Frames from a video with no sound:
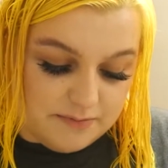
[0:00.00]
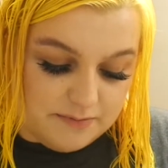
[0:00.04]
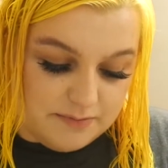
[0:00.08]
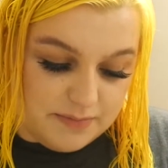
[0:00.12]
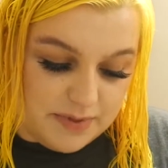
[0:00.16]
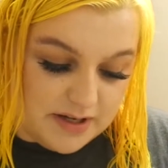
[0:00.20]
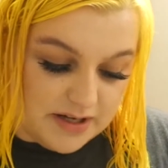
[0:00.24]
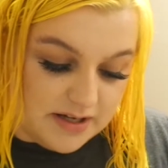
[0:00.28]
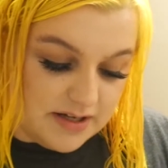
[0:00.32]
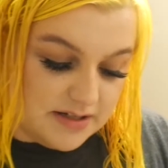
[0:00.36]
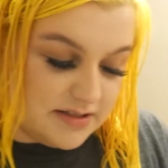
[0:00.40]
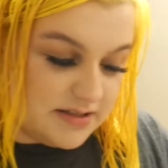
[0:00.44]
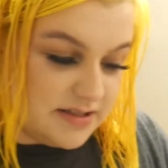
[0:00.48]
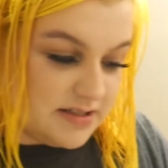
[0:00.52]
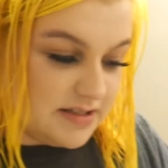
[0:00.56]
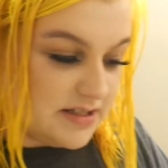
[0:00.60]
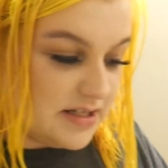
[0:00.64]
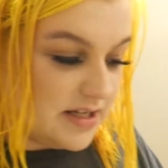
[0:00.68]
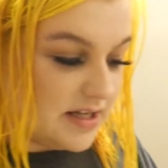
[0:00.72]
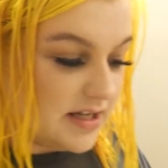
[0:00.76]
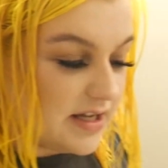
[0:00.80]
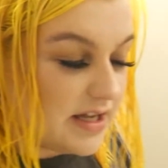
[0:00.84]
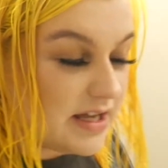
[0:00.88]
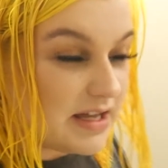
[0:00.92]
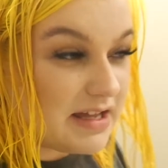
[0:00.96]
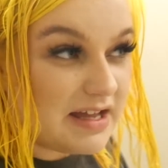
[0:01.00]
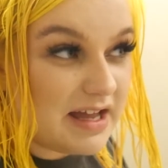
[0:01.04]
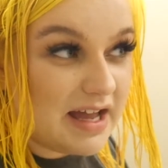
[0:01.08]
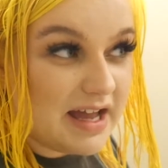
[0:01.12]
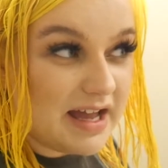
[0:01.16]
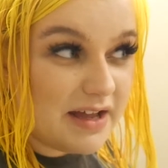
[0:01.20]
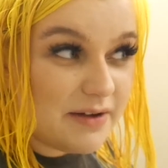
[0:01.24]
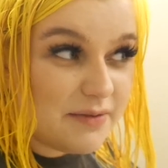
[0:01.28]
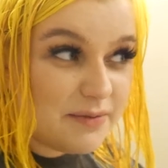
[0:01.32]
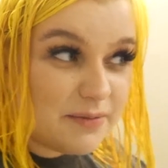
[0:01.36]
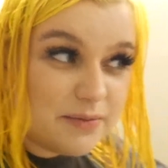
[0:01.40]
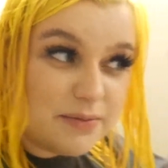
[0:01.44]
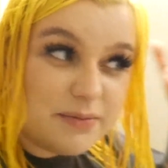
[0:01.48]
but
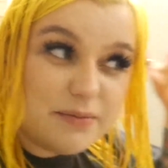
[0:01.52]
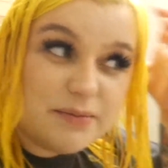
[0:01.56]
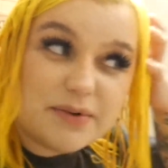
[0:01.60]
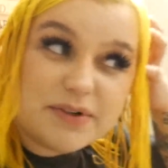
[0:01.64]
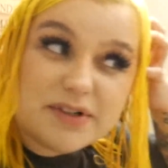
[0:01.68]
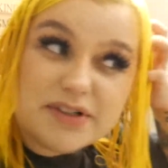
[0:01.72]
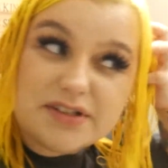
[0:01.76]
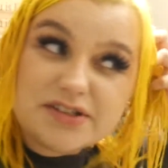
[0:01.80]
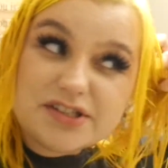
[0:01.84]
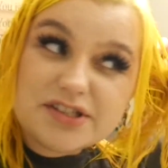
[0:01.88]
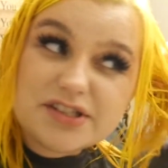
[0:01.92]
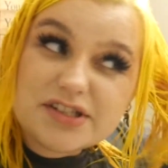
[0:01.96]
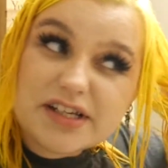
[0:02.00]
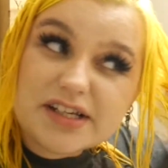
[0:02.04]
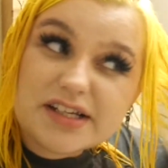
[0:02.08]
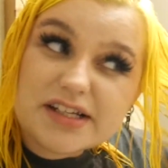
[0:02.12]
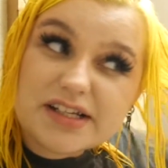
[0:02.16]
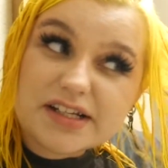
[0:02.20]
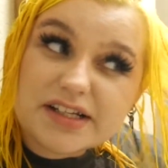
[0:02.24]
I would just like